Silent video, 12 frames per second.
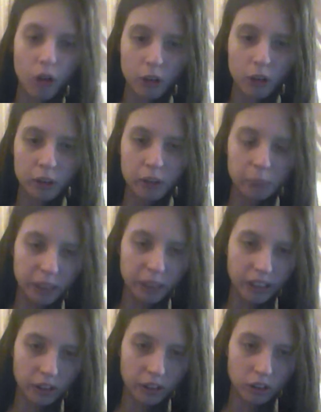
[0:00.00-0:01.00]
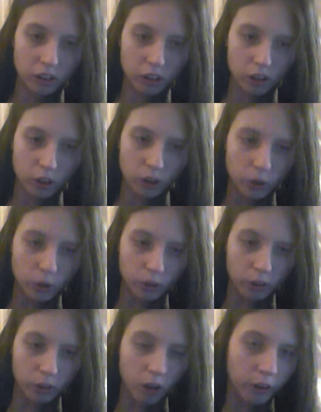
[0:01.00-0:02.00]
heart, be it
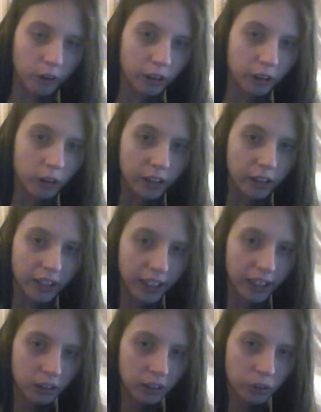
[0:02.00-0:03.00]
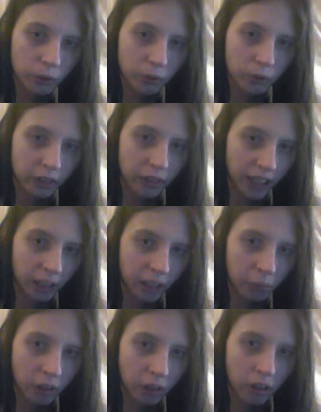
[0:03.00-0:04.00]
your holy guardian angel
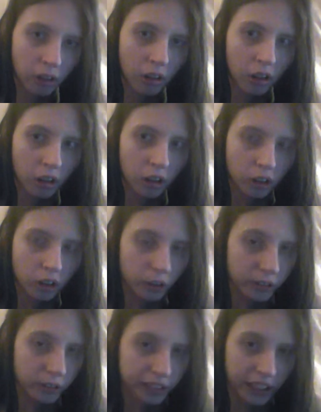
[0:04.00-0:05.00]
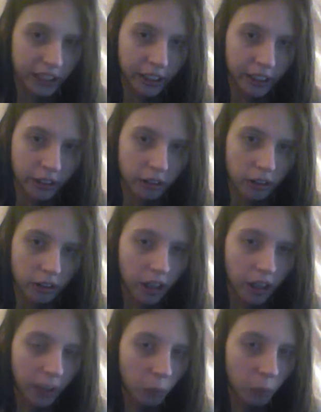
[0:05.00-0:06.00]
name. You can say
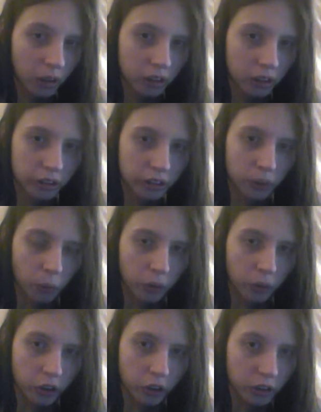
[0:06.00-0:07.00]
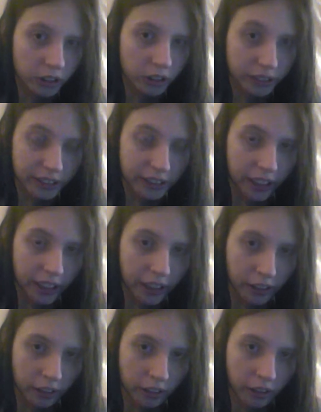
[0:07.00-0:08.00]
I was, or you can
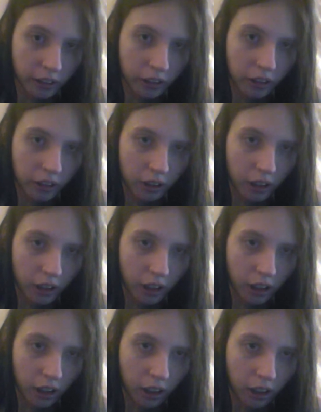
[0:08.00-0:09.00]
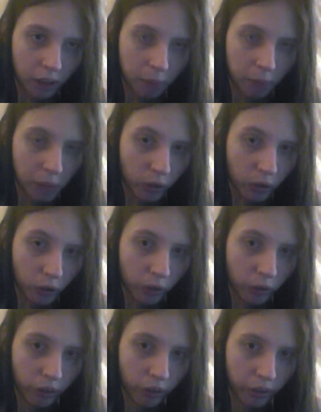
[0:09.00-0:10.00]
say uh,
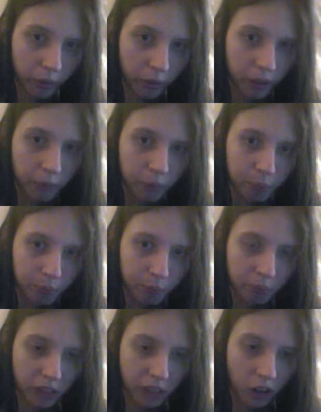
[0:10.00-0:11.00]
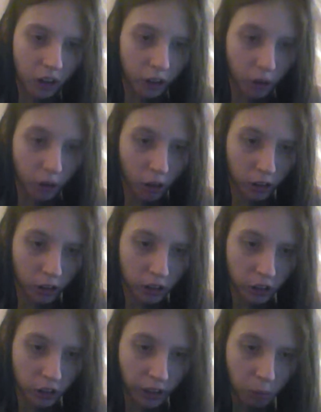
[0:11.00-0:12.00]
Malkuth um, on your heart.
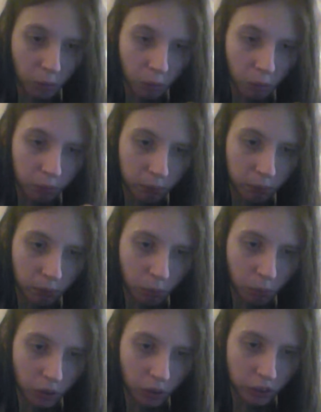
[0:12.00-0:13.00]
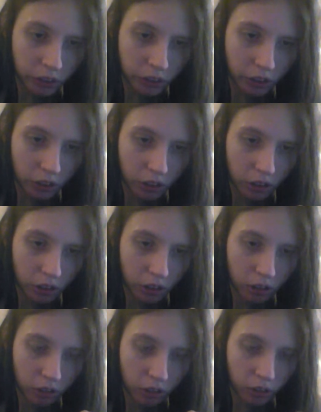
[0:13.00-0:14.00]
So that would was
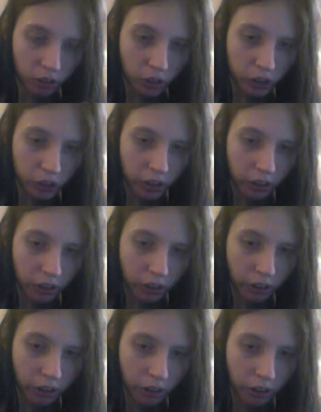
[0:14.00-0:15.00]
version